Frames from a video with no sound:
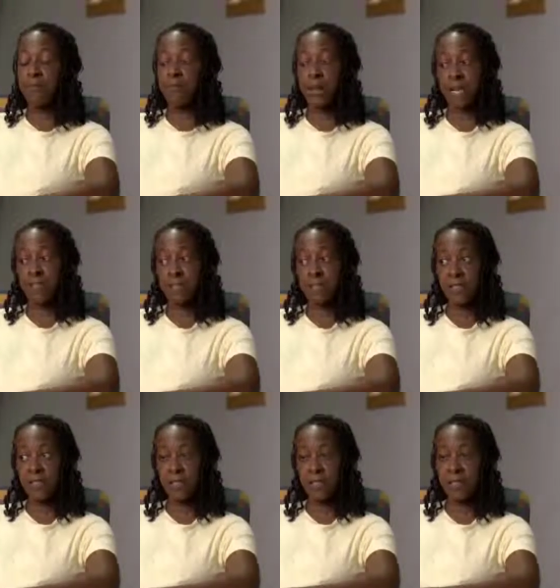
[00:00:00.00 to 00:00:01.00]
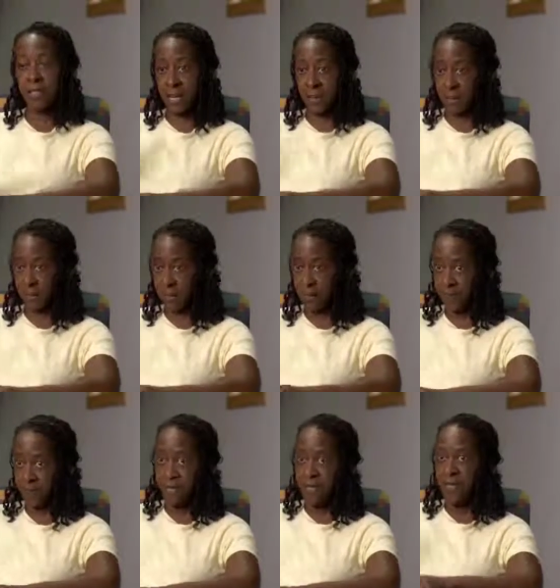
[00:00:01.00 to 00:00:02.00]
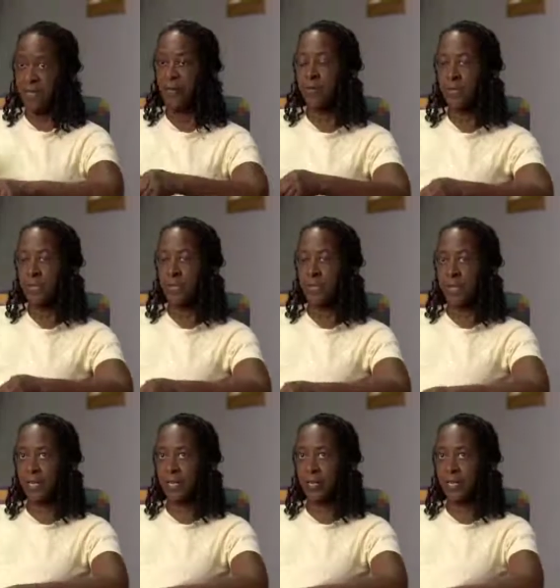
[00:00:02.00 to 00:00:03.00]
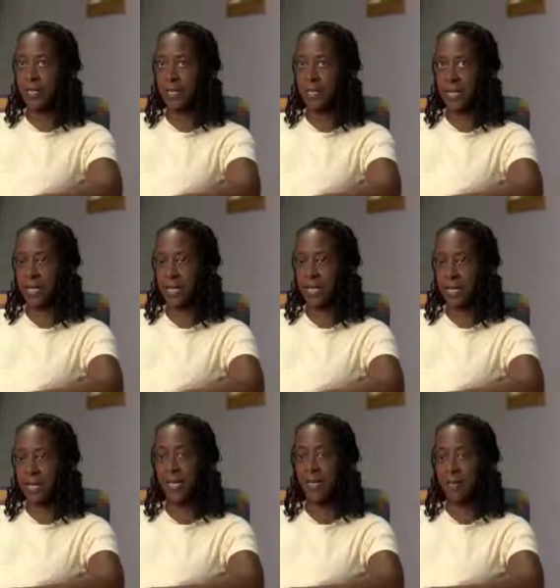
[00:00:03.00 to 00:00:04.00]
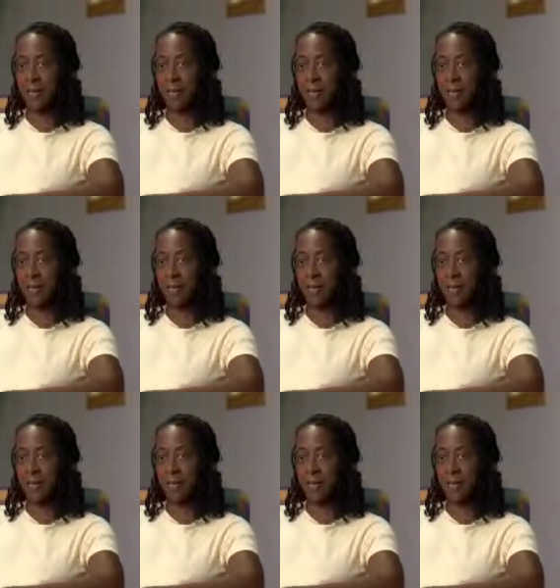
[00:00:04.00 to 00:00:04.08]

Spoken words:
Pastor Kevin was here the day I came.